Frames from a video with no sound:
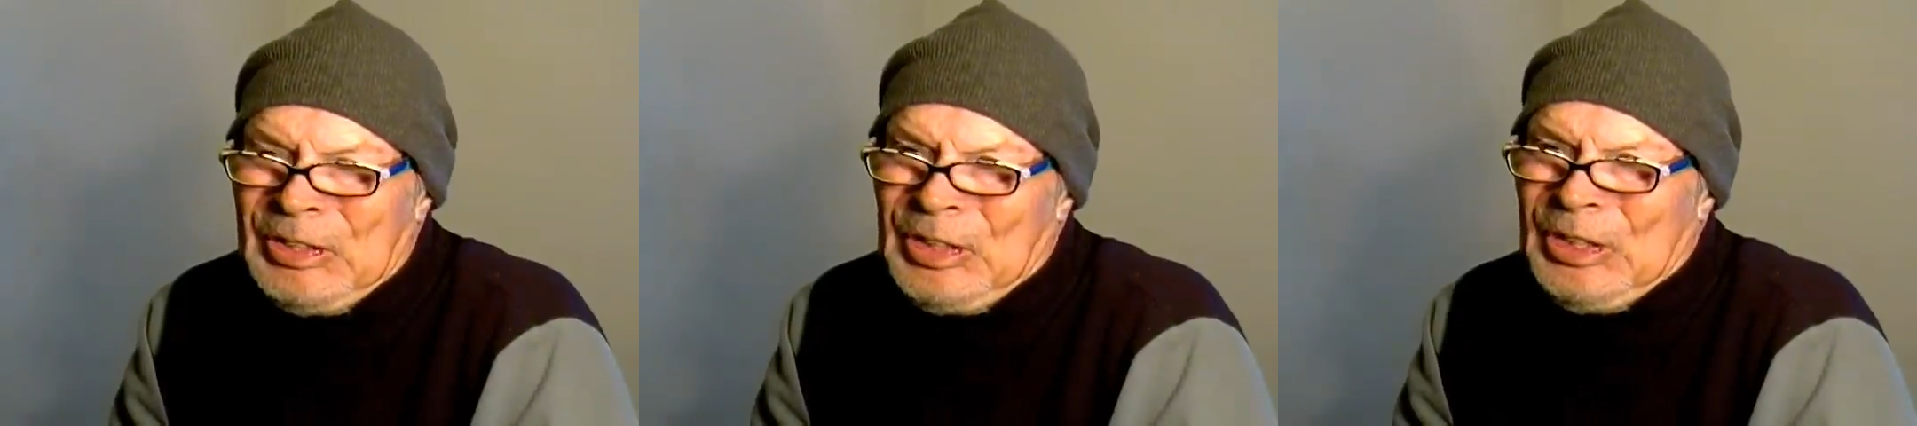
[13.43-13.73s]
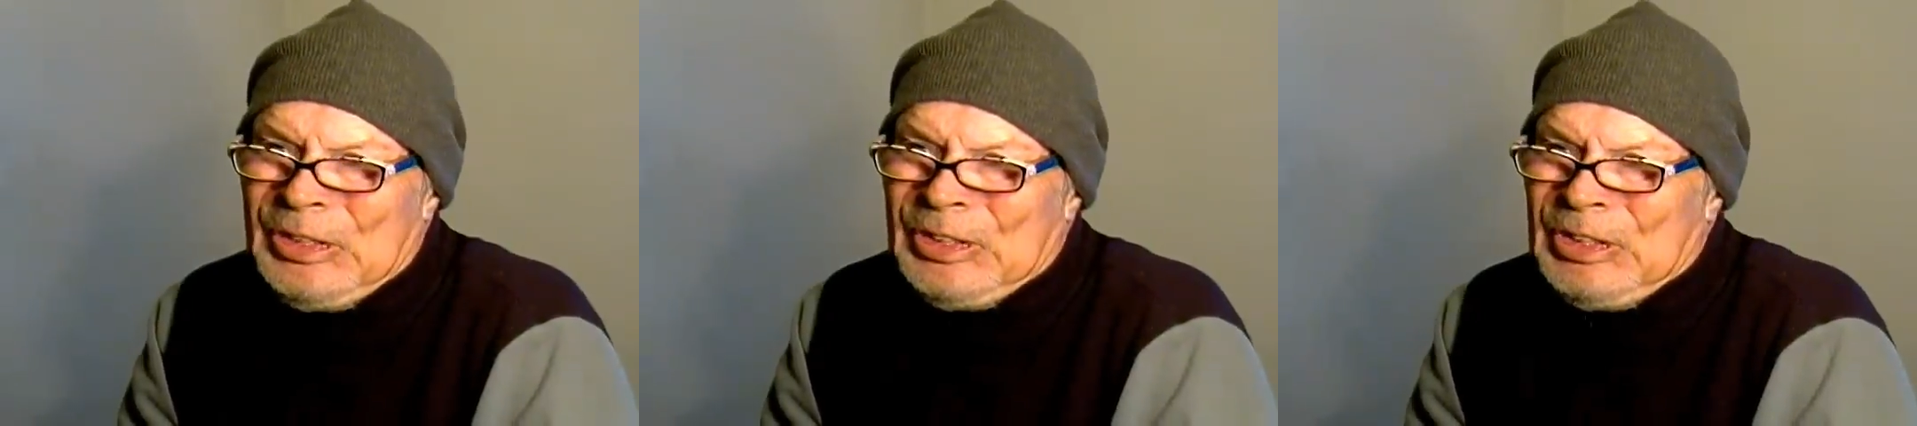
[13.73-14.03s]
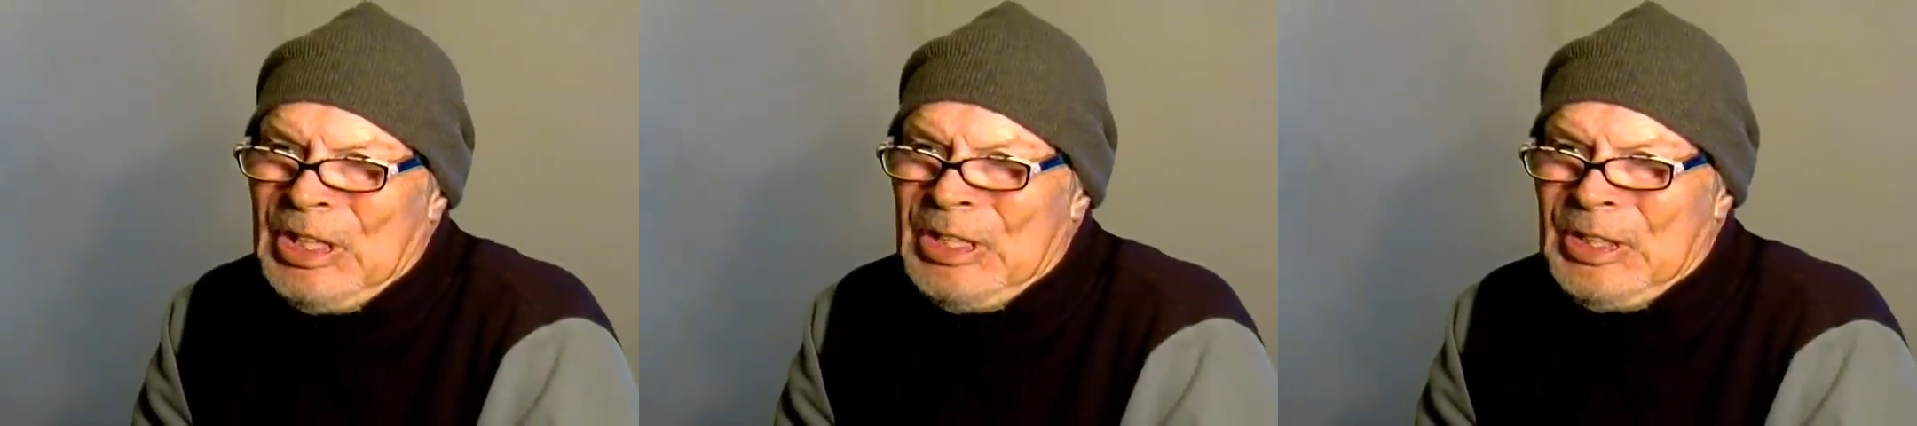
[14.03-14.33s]
They
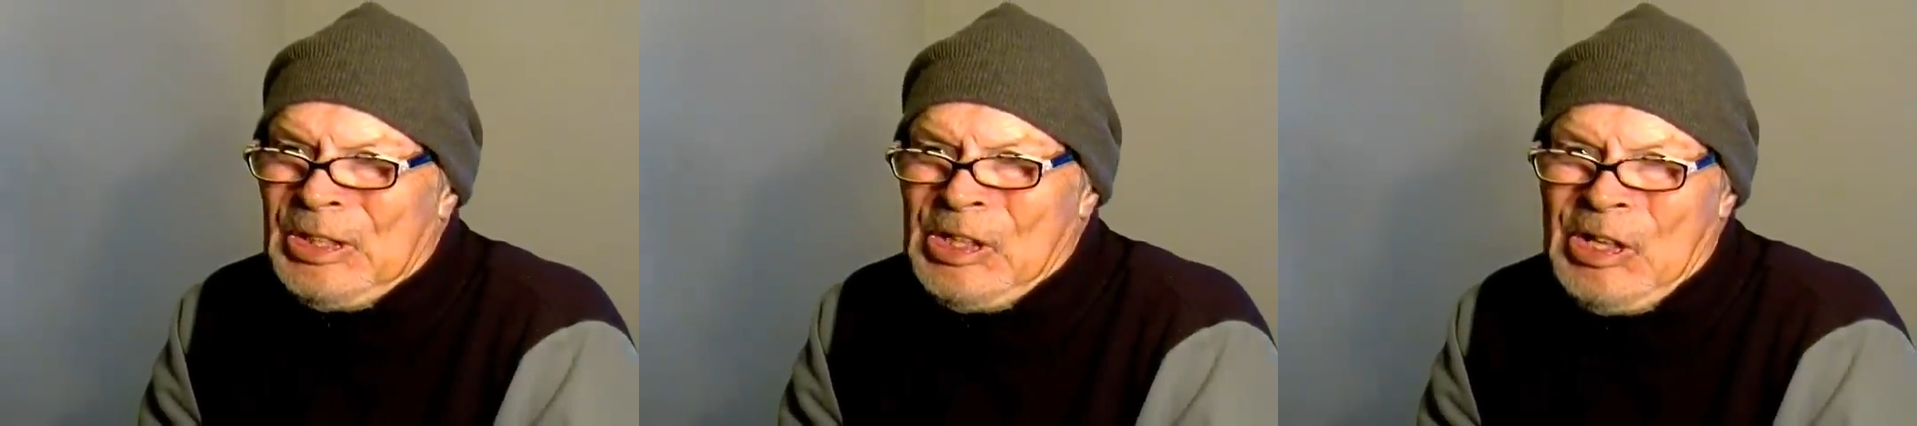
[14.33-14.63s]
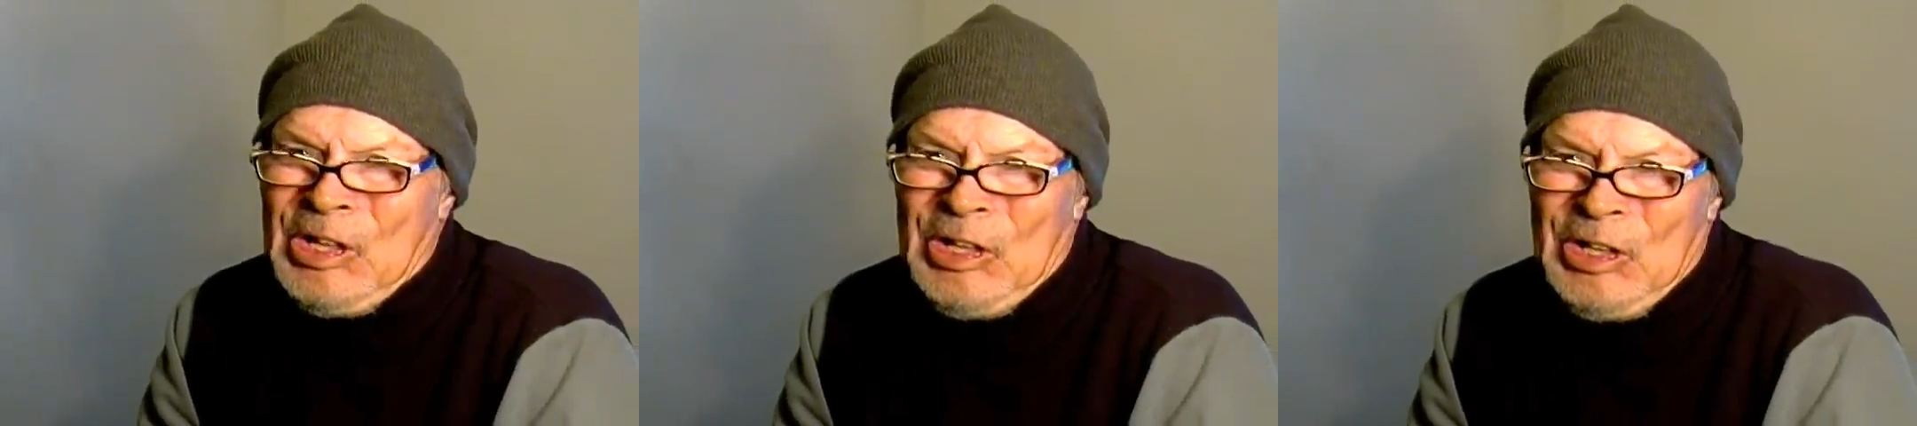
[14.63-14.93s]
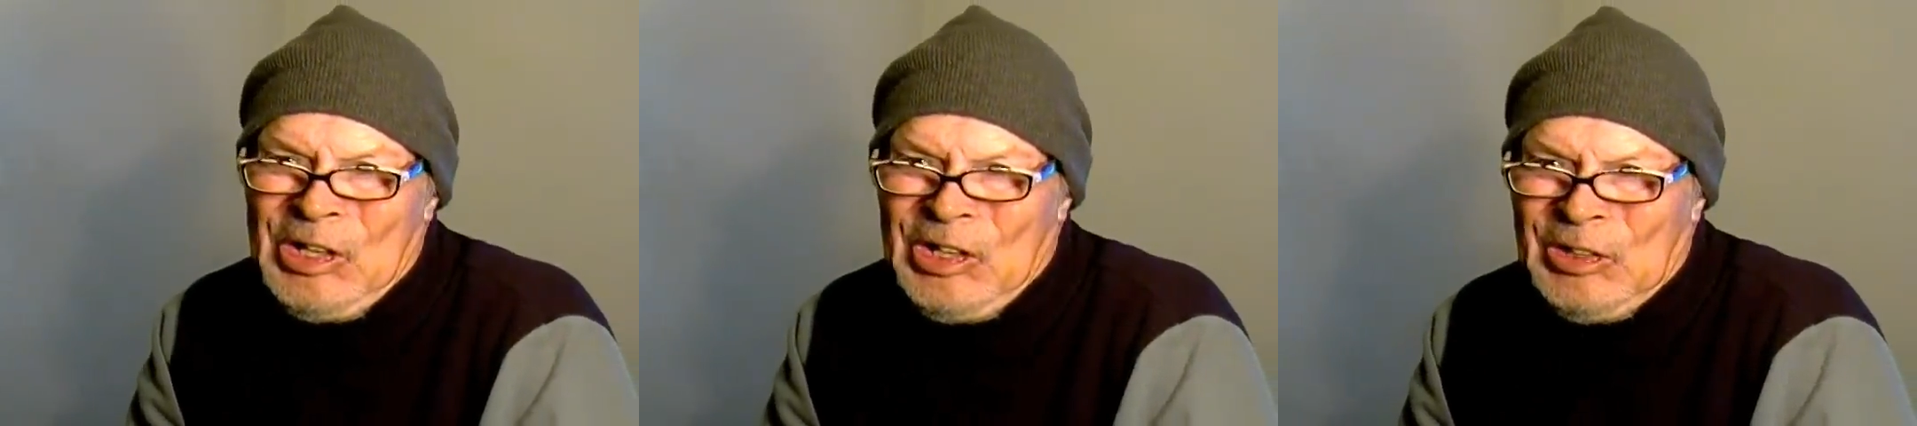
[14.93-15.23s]
say that
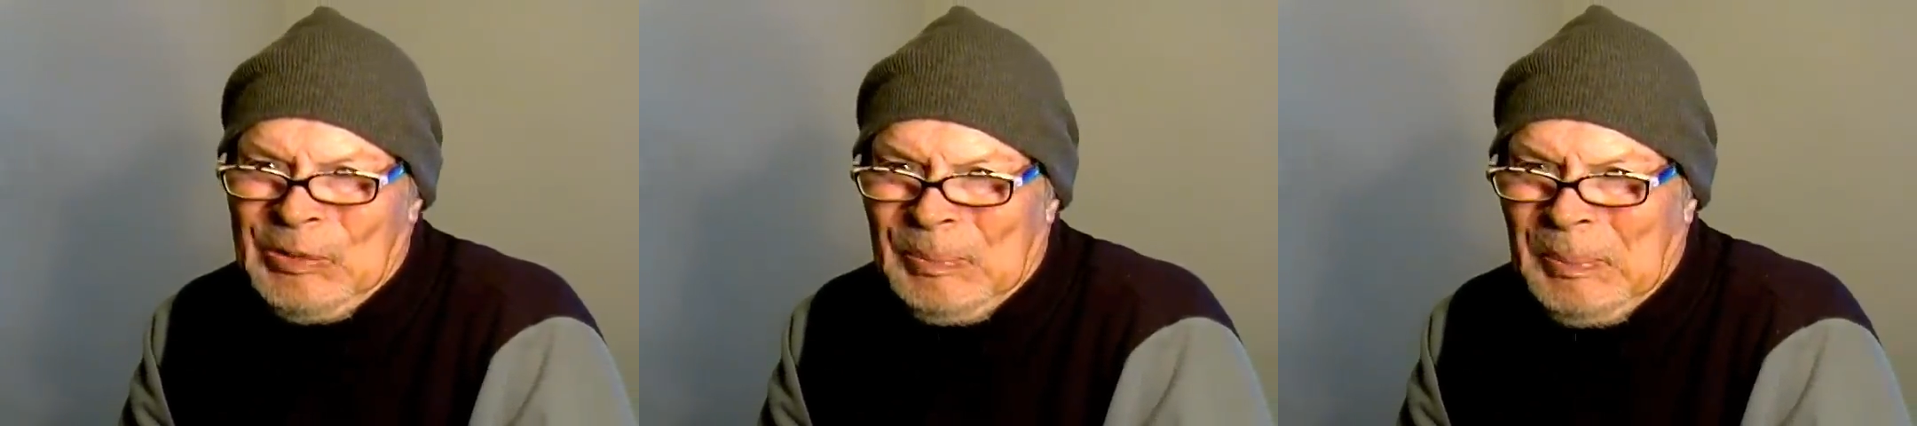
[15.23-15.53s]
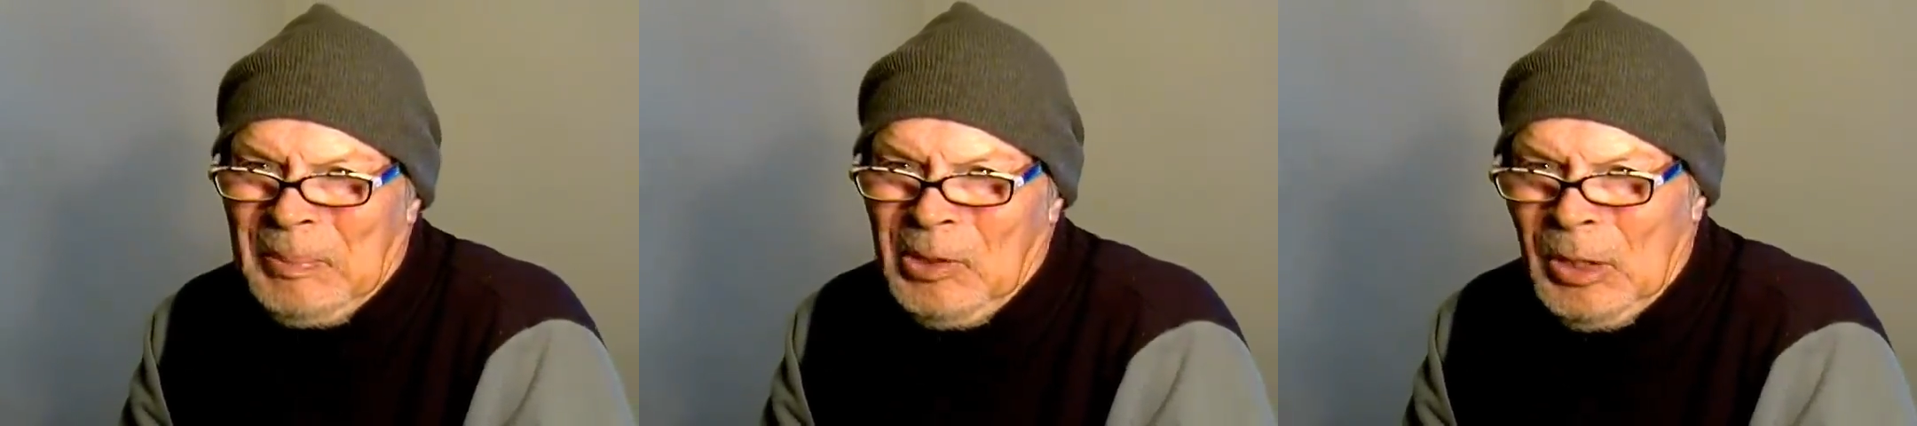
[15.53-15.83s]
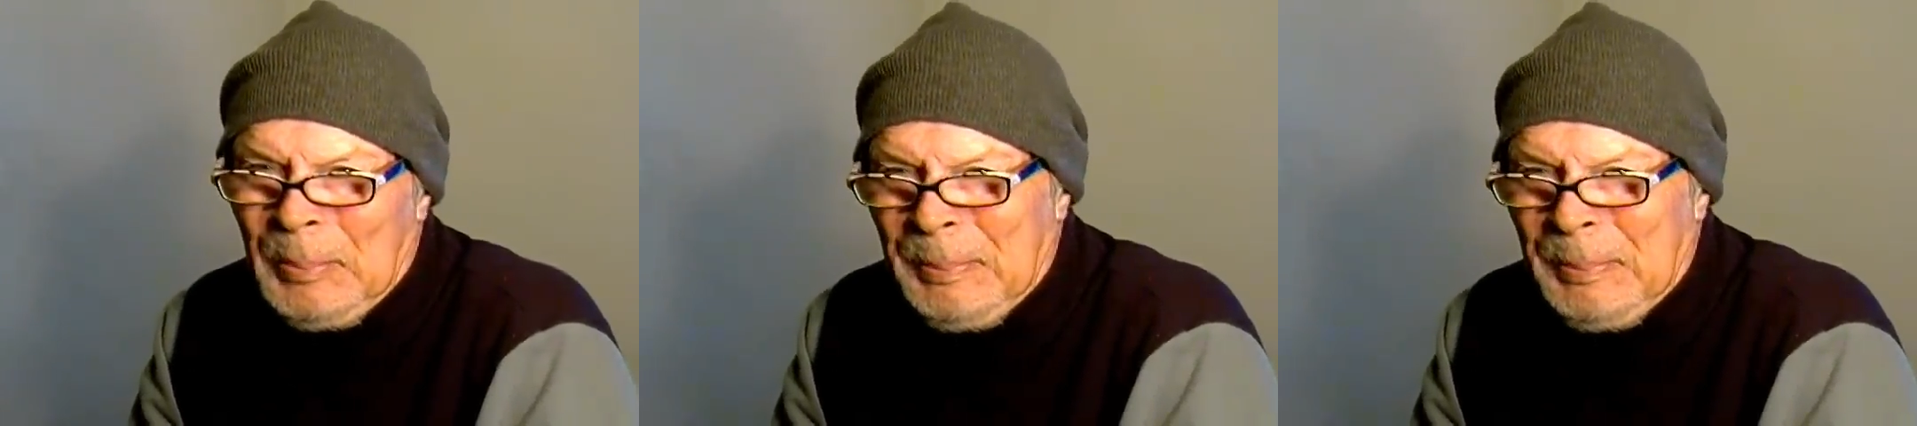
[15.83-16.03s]
I'm